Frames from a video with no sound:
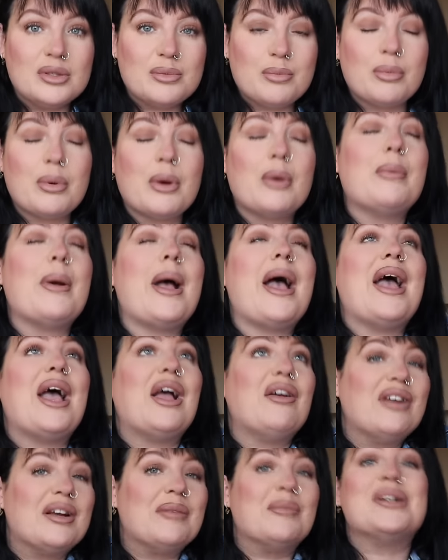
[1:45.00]

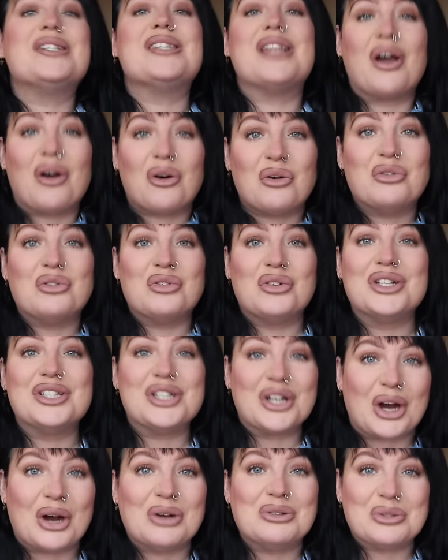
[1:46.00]
preparing myself
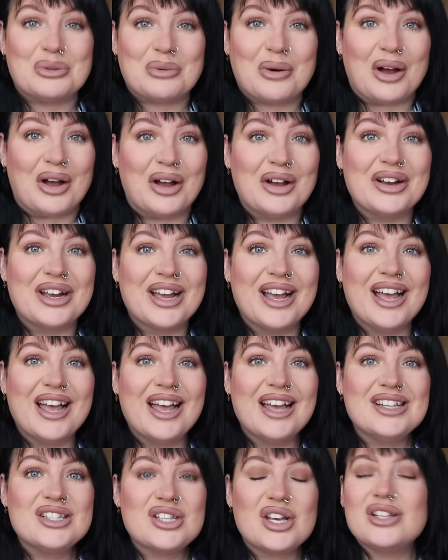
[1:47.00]
to go to work.
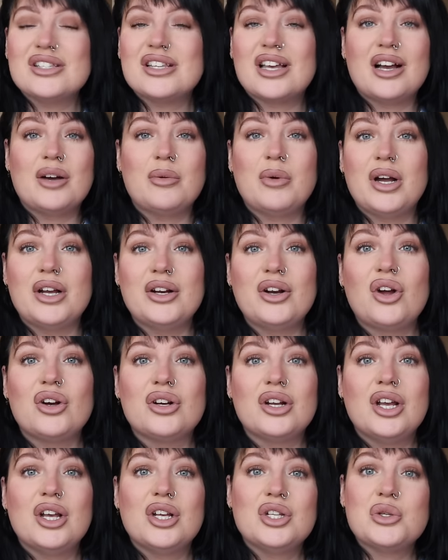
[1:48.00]
Turns out I weren't on.
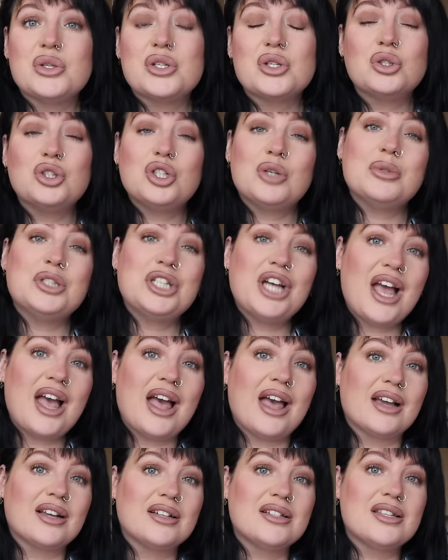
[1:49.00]
So it's a good job I
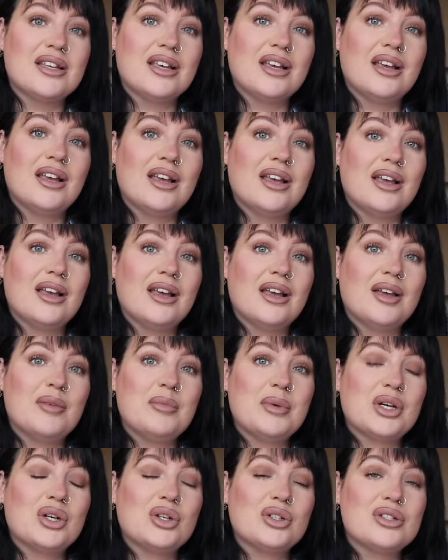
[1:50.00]
checked,
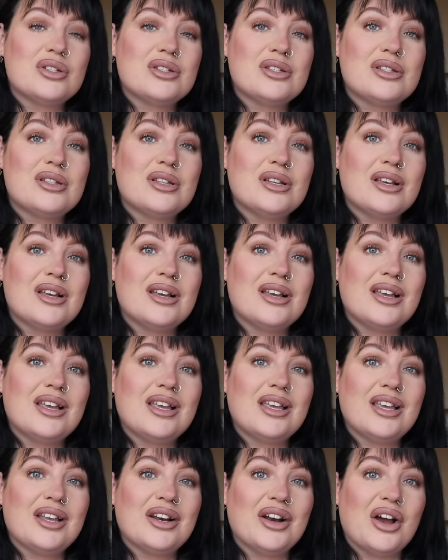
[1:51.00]
because,
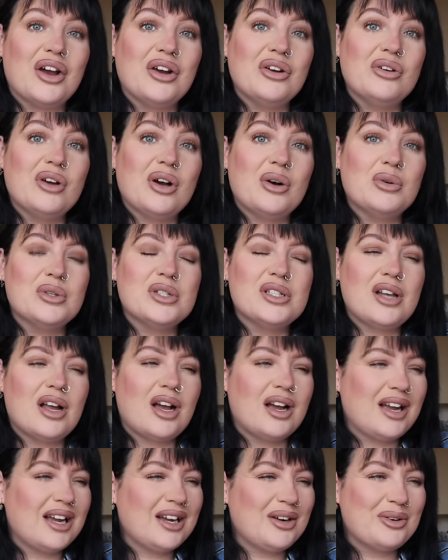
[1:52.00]
you know, I was
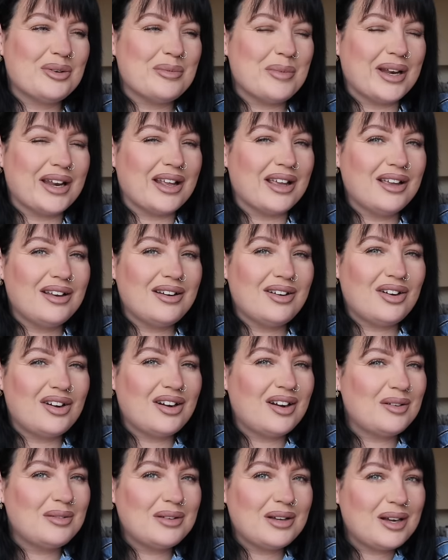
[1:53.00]
like, hang on a minute,
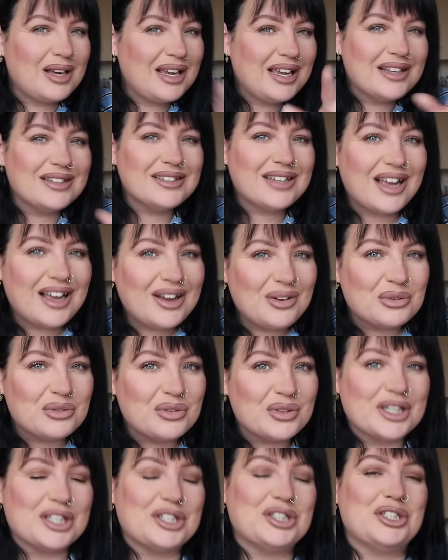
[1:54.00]
like, I ain't down
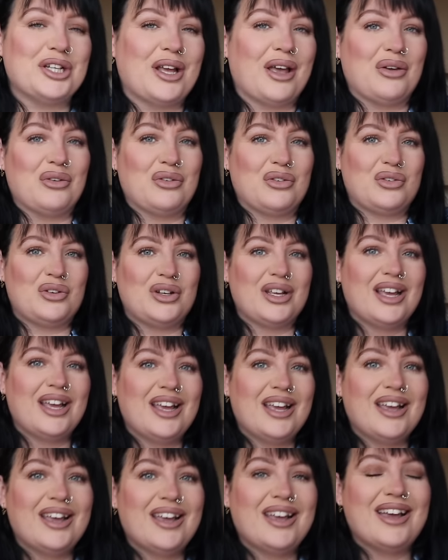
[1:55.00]
for this shift.
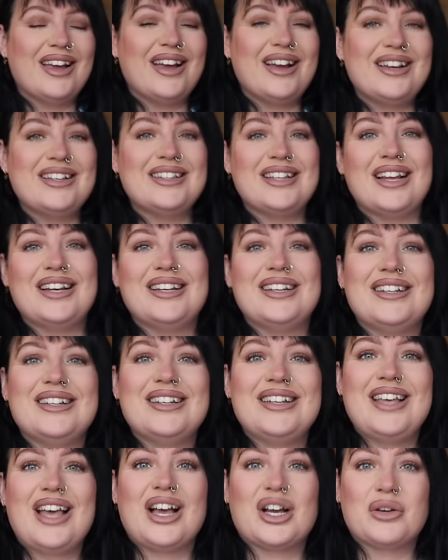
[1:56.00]
And
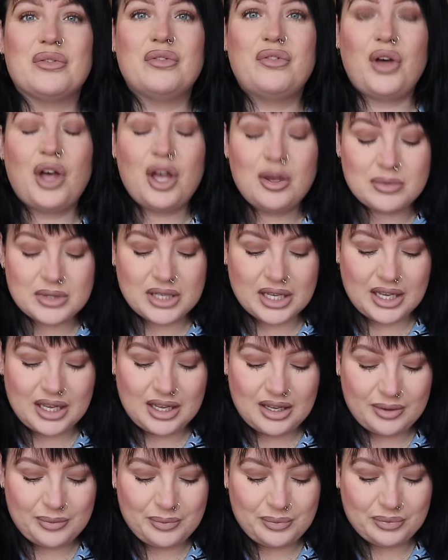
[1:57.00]
then, yeah, confirmed
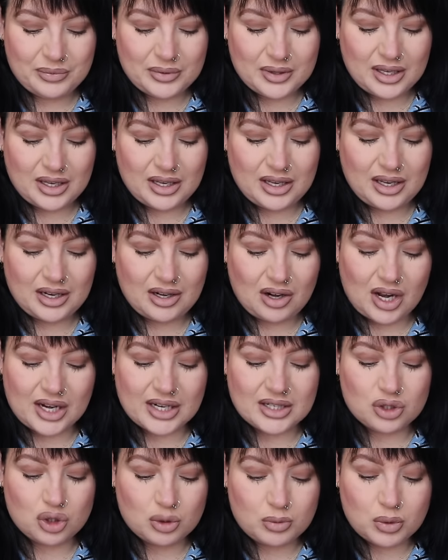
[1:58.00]
it. And
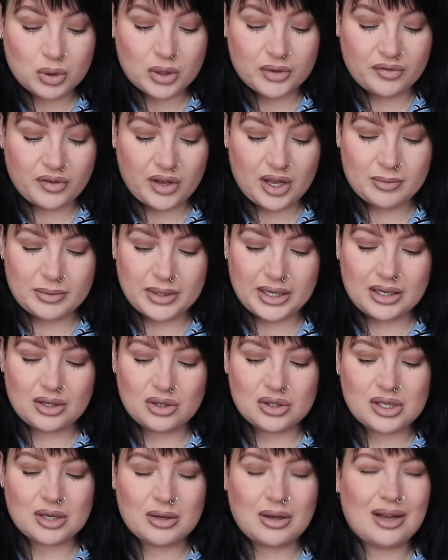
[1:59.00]
like double confirmed it,
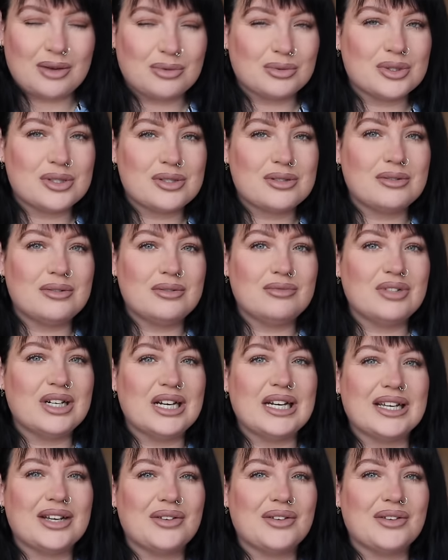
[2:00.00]
because I was really